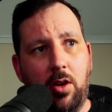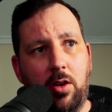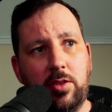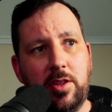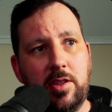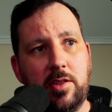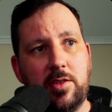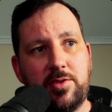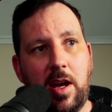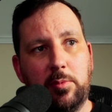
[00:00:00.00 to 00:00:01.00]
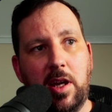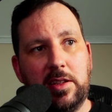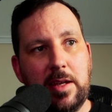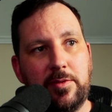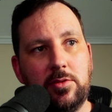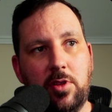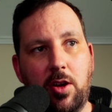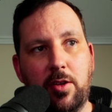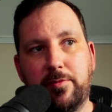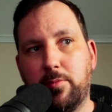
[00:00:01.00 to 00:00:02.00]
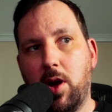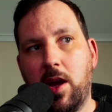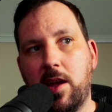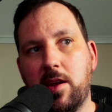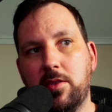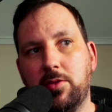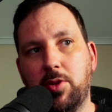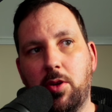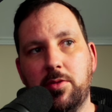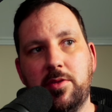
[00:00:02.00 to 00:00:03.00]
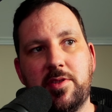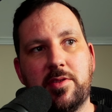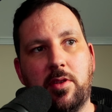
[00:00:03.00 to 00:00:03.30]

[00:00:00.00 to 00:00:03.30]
on the timeline level of my nodes,